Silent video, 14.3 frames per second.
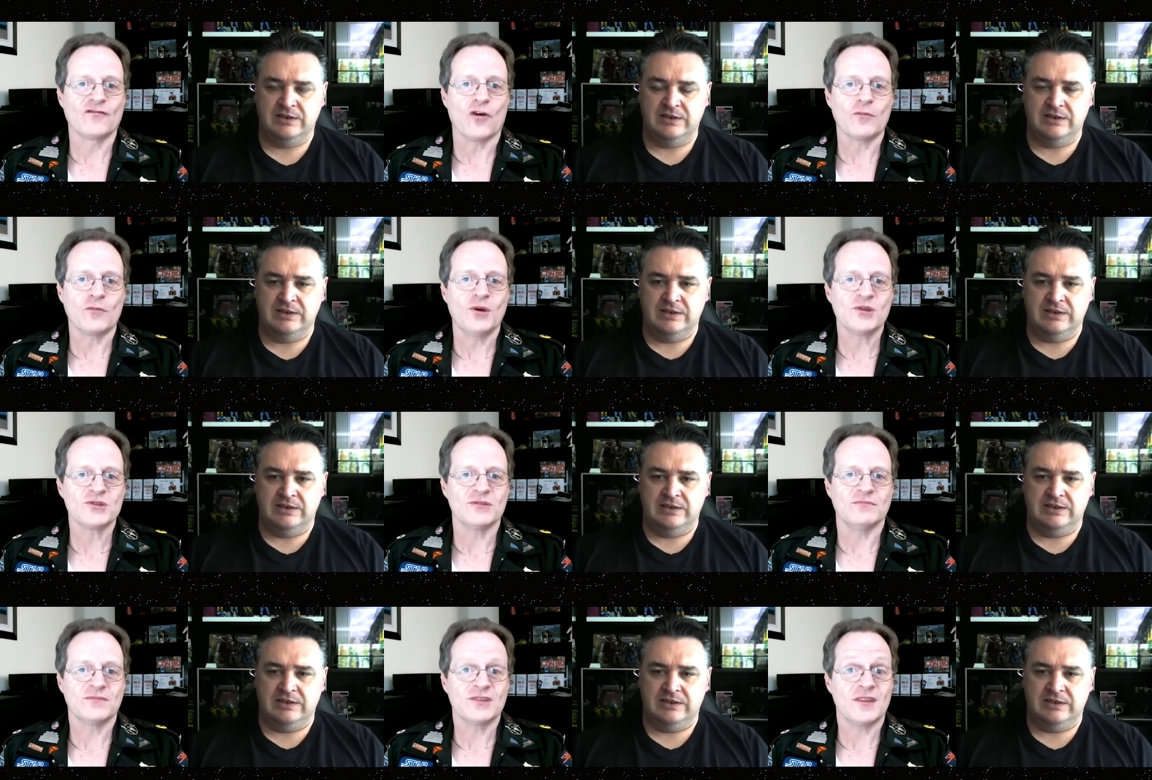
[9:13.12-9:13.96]
Speaker 1: frog
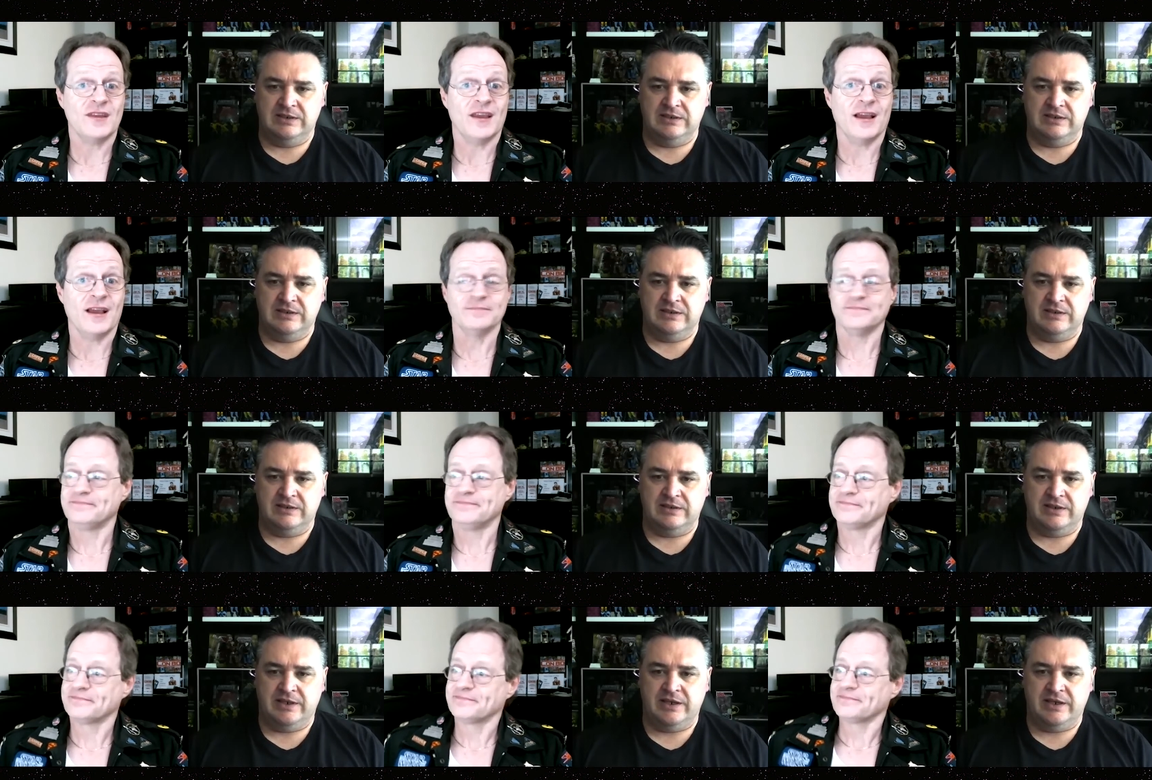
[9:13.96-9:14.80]
person. So there you go.
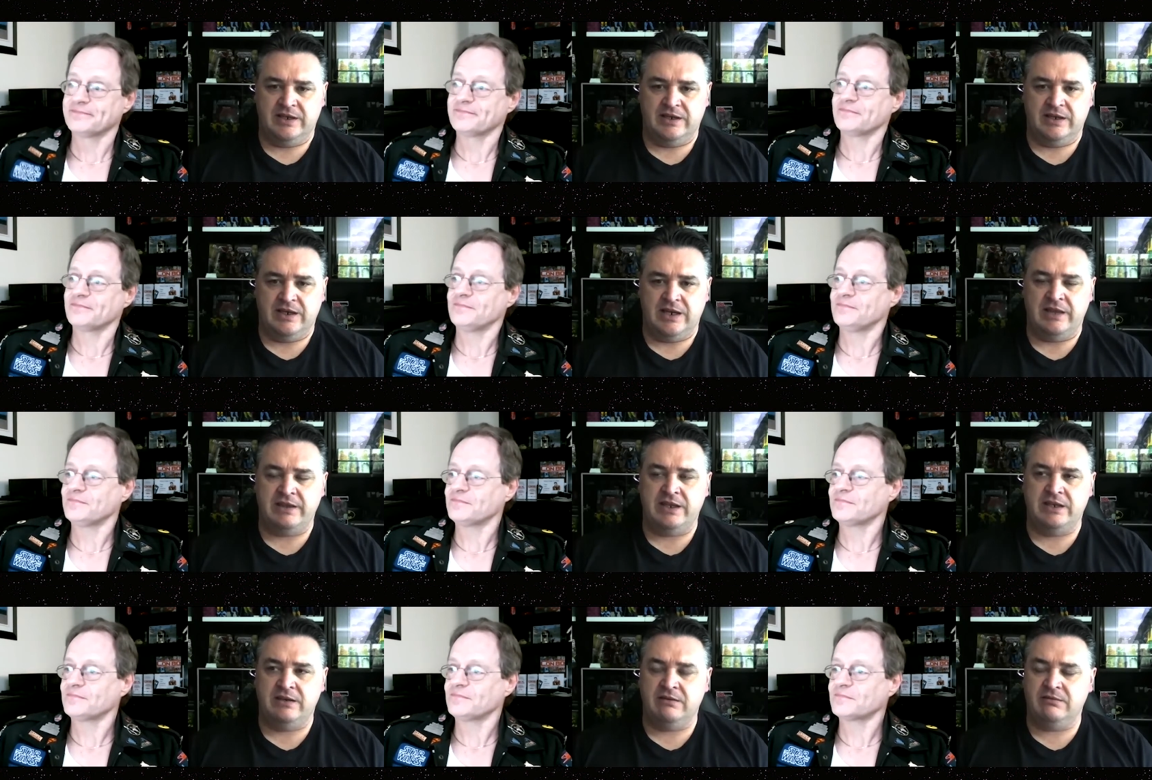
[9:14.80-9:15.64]
Speaker 2: Yeah, and
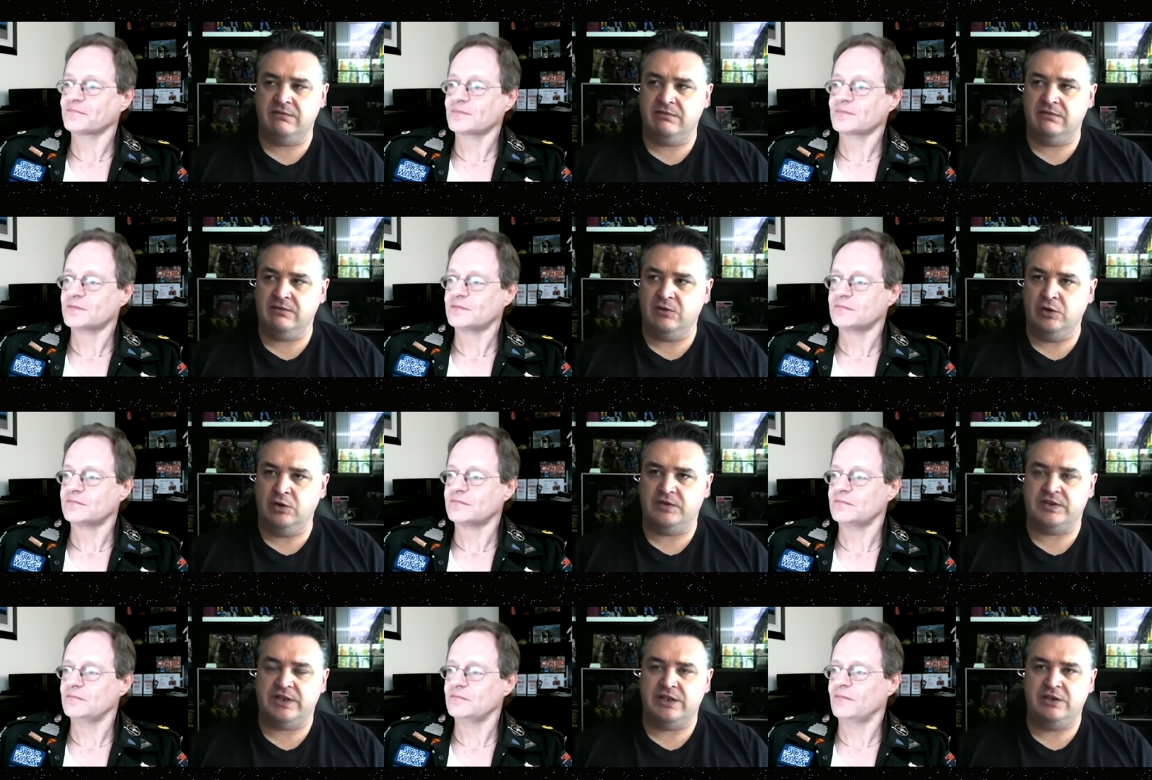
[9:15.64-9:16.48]
then all of a
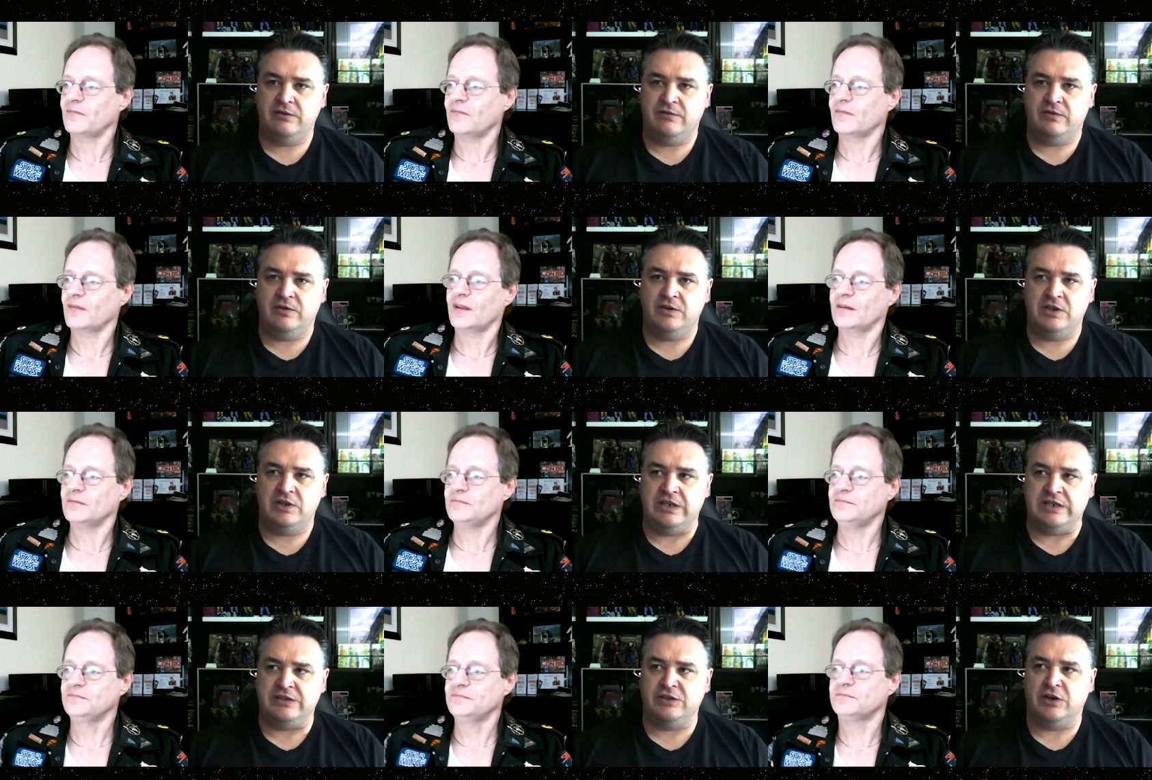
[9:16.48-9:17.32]
sudden you
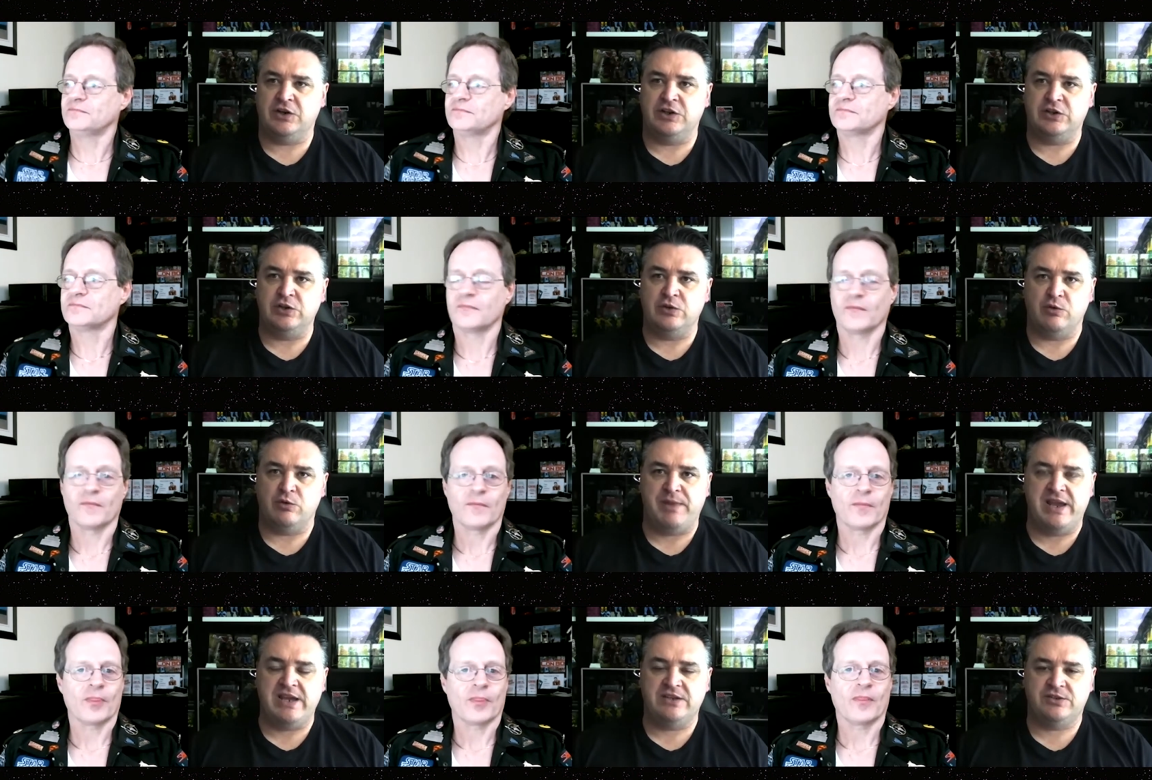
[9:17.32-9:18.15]
he's not going to do the
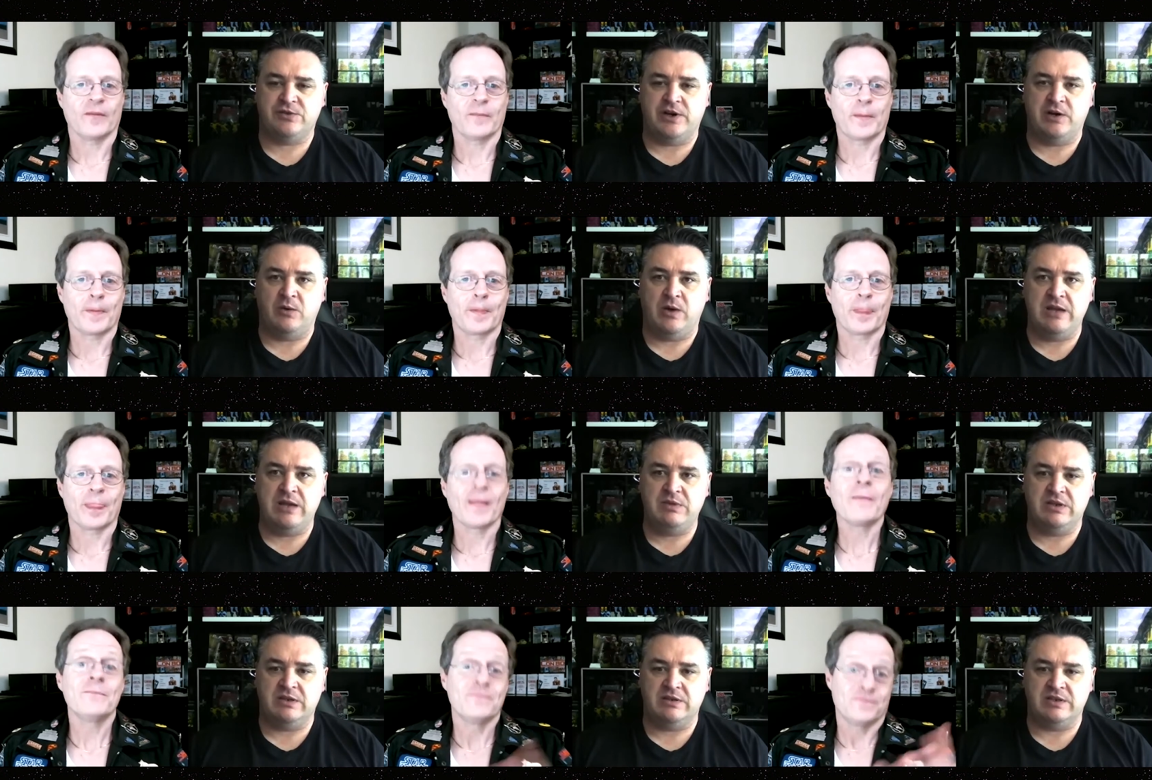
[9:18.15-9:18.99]
repairs straight away
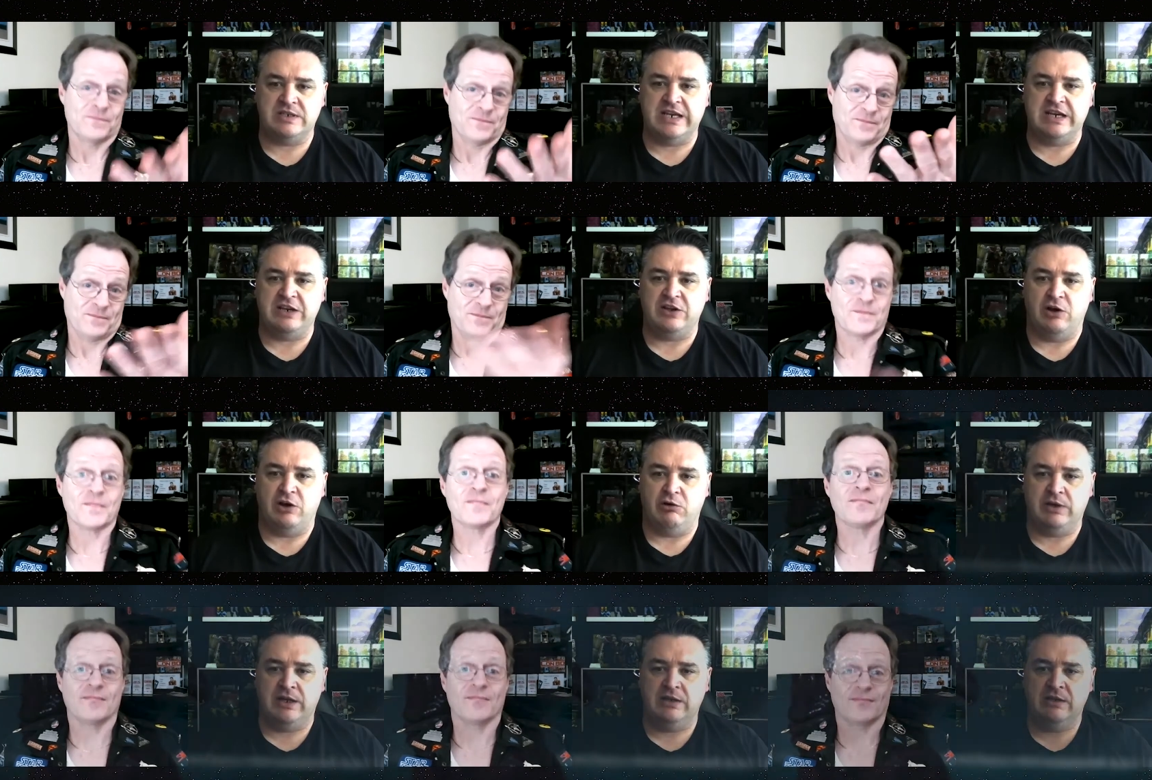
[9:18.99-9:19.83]
because it's getting
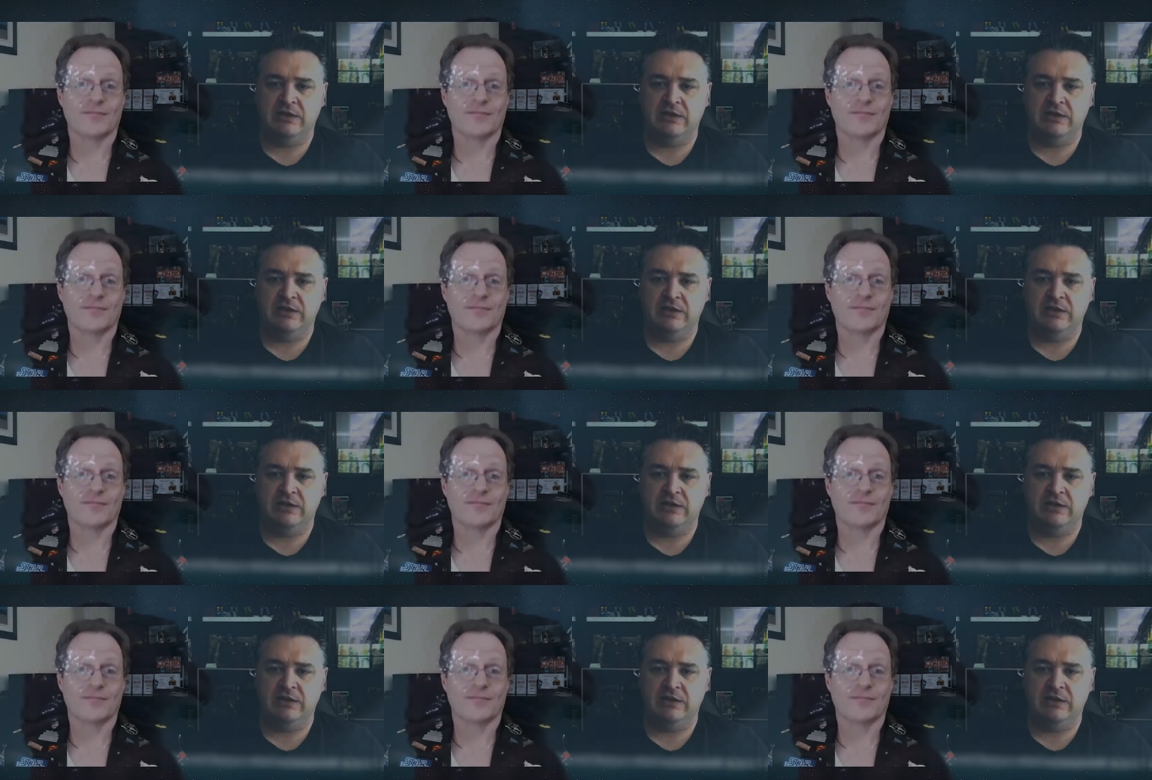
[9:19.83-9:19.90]
colder.